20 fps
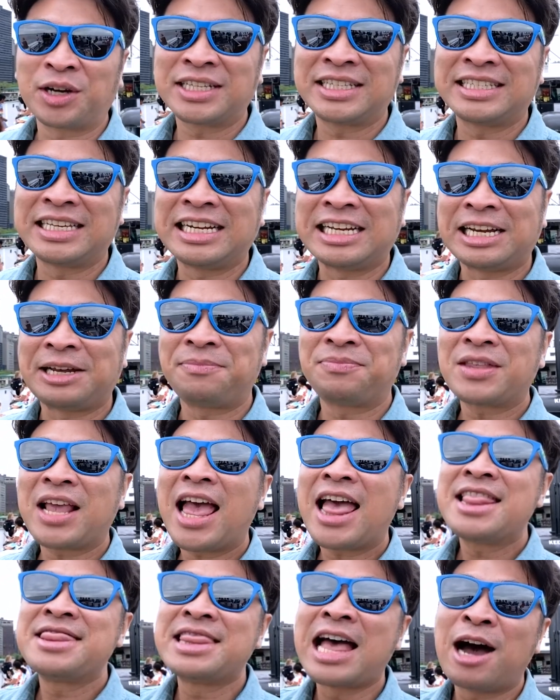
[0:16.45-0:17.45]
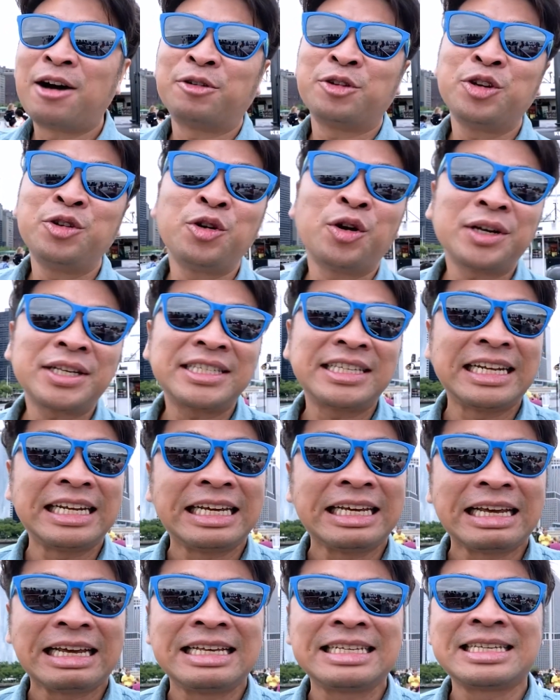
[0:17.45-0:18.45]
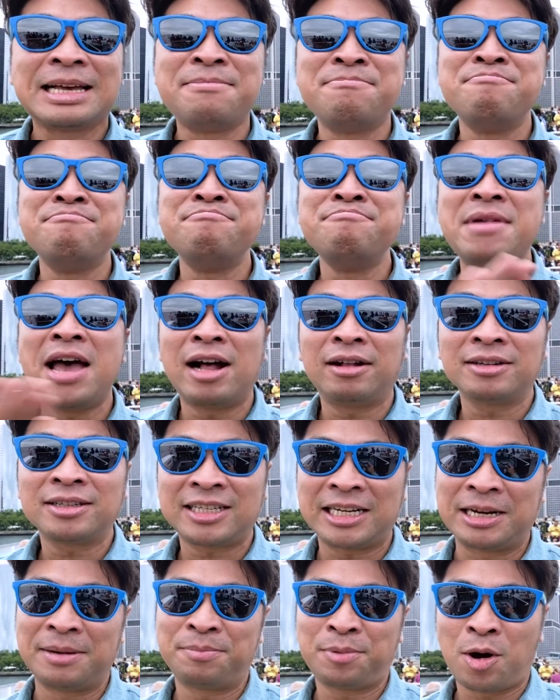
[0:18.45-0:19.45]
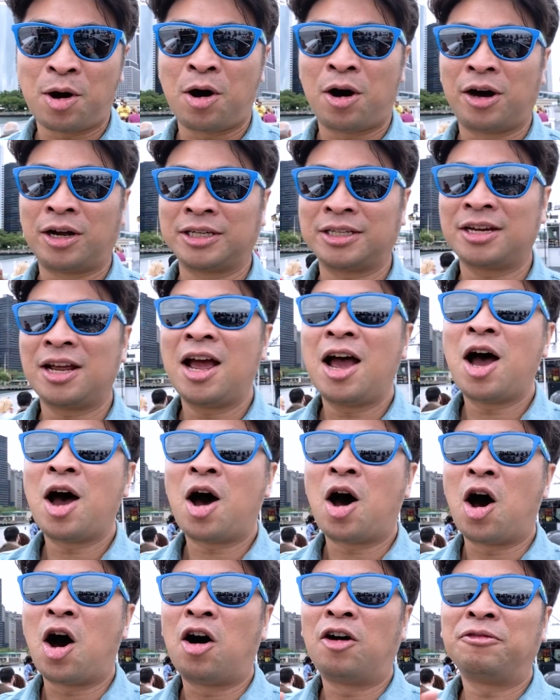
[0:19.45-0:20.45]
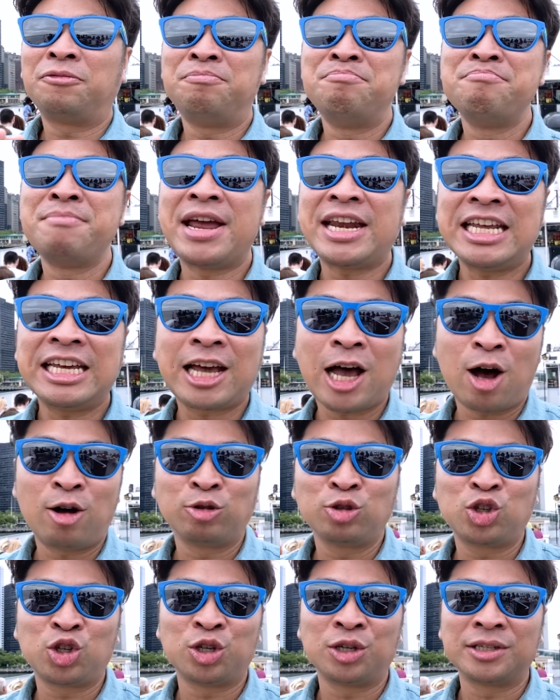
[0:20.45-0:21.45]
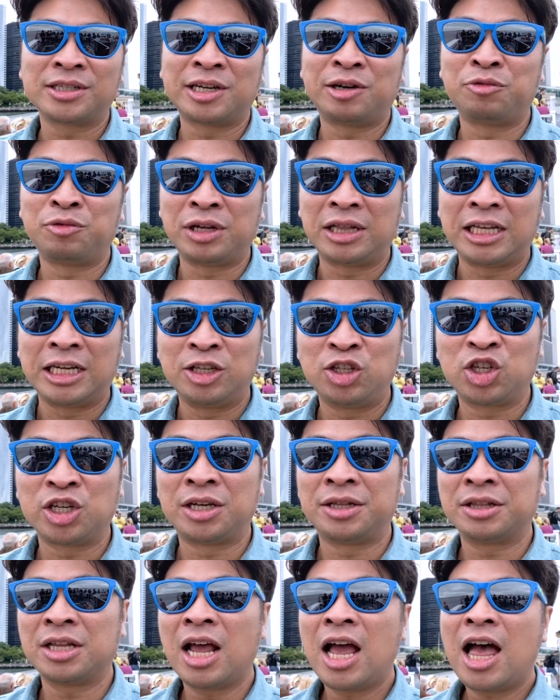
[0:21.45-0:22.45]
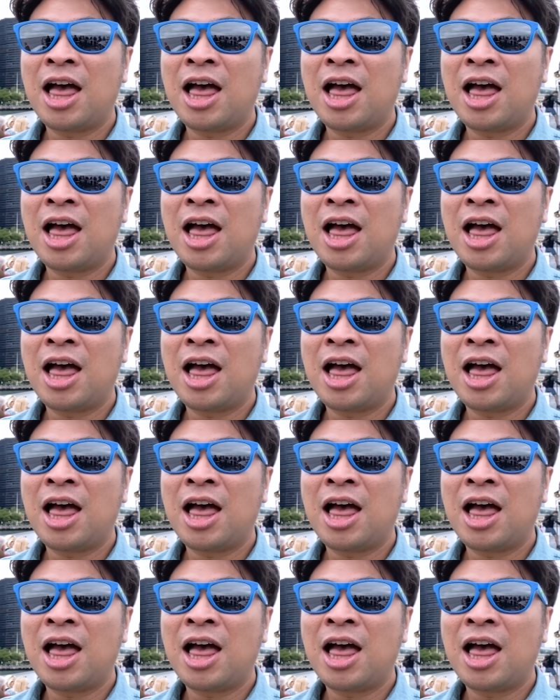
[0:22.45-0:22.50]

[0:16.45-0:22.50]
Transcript: City. Now, New York City is a melting pot of many cultures and religion.